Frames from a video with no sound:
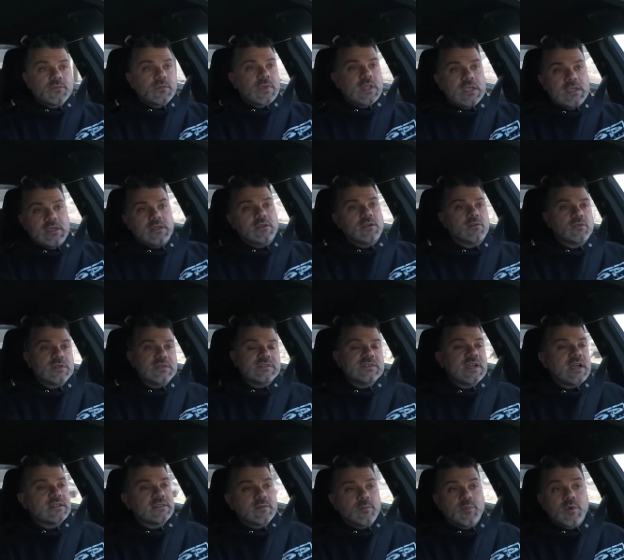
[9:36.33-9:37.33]
He's
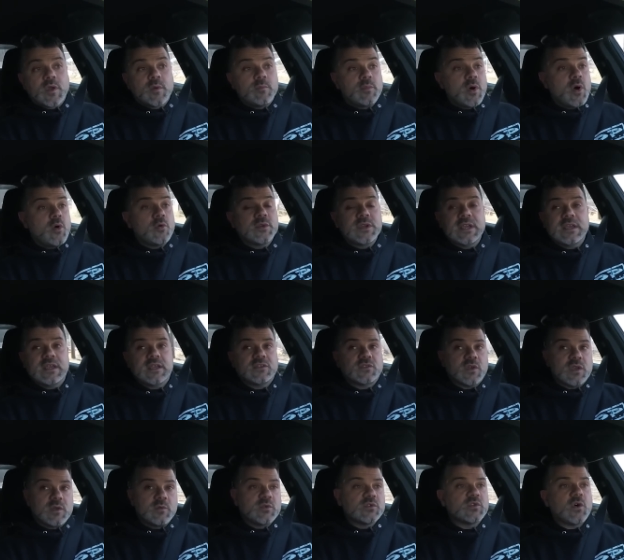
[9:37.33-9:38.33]
got the component.
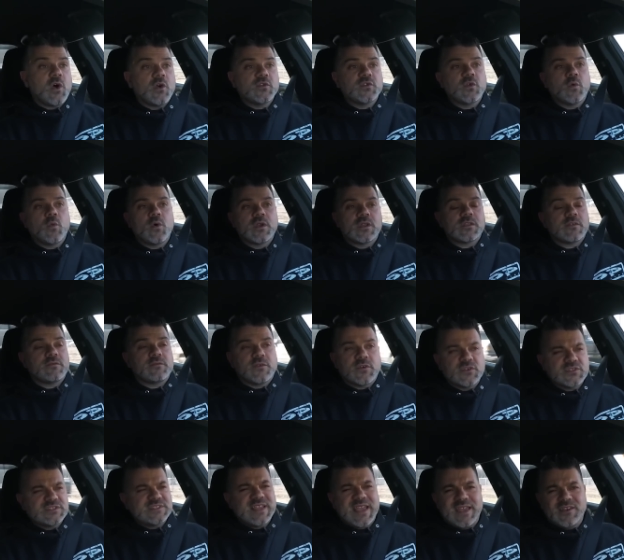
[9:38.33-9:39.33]
It was also one of the
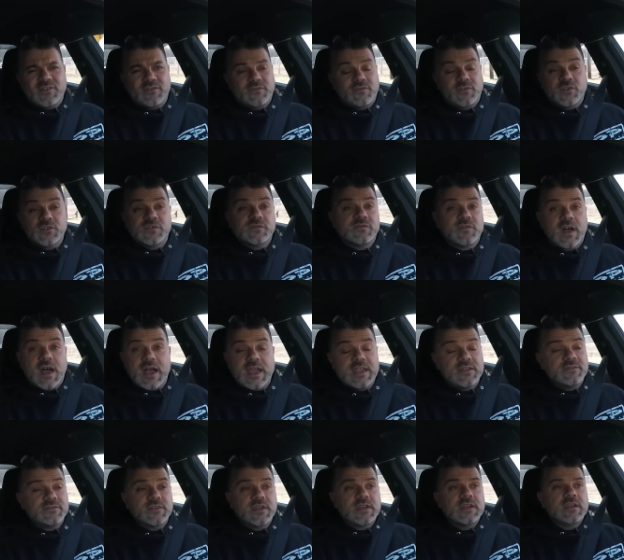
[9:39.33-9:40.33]
first 10 or first
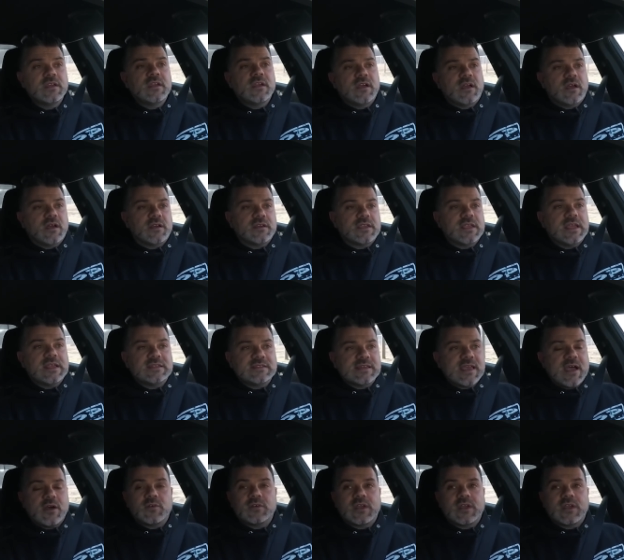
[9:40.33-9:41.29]
5 kits out